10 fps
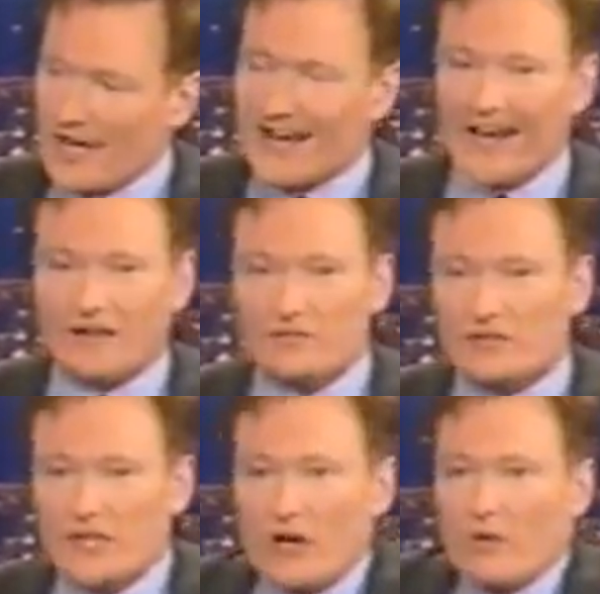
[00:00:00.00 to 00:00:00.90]
And I don't
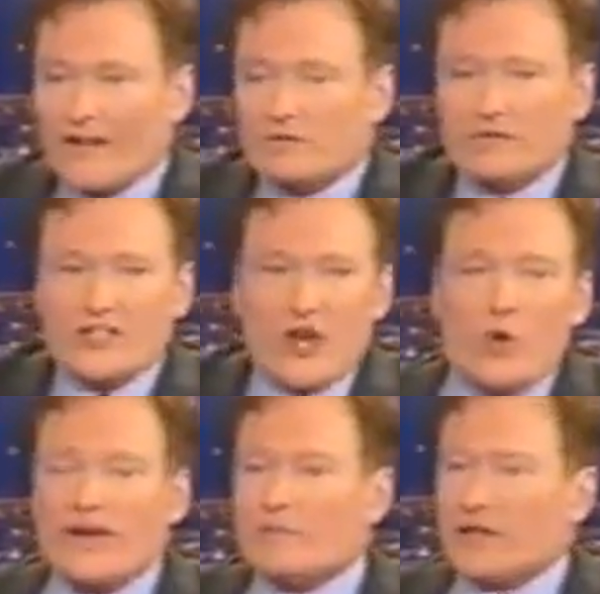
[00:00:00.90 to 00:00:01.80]
know
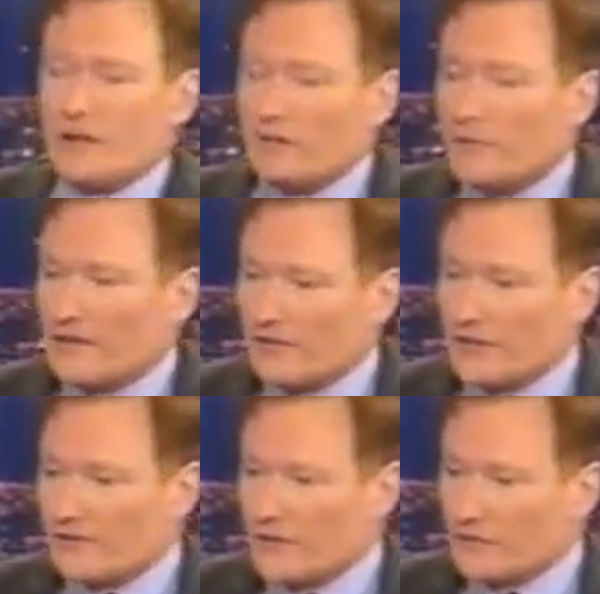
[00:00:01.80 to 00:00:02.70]
anybody who's been to
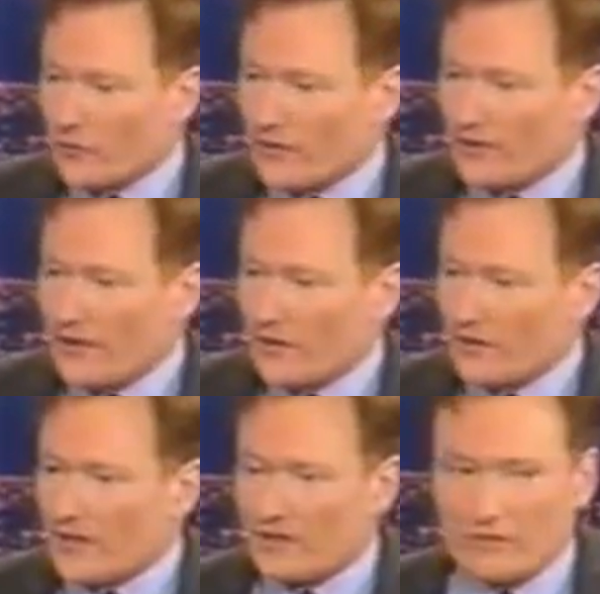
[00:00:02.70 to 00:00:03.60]
Siegfried and Roy's house,
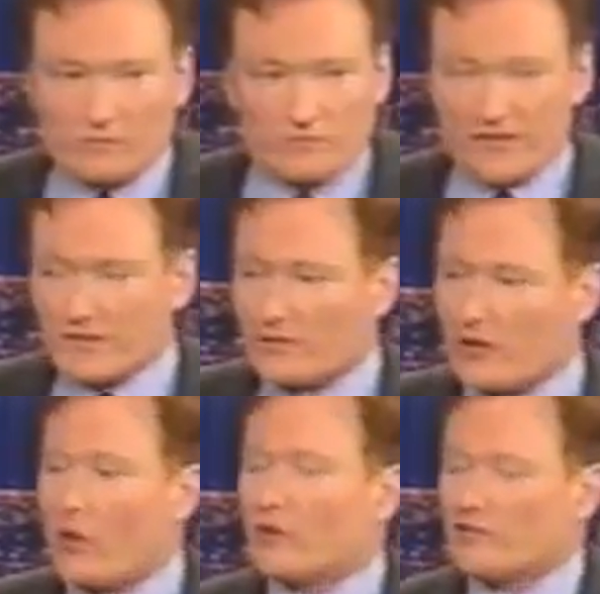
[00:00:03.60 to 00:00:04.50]
and that's a
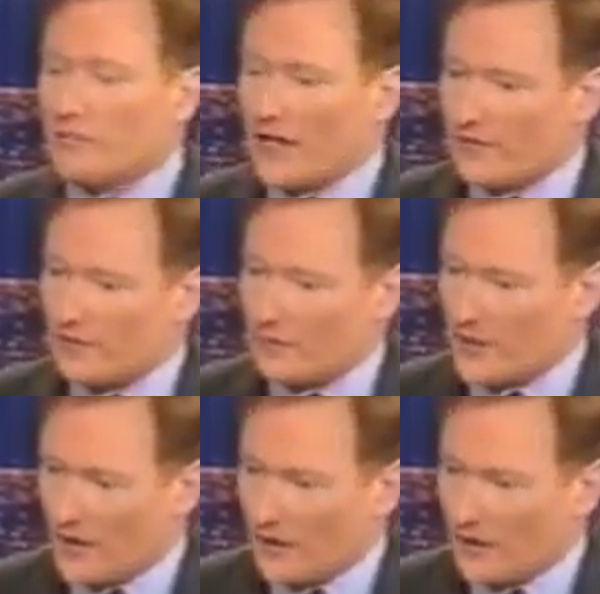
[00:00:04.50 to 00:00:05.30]
goal of mine someday.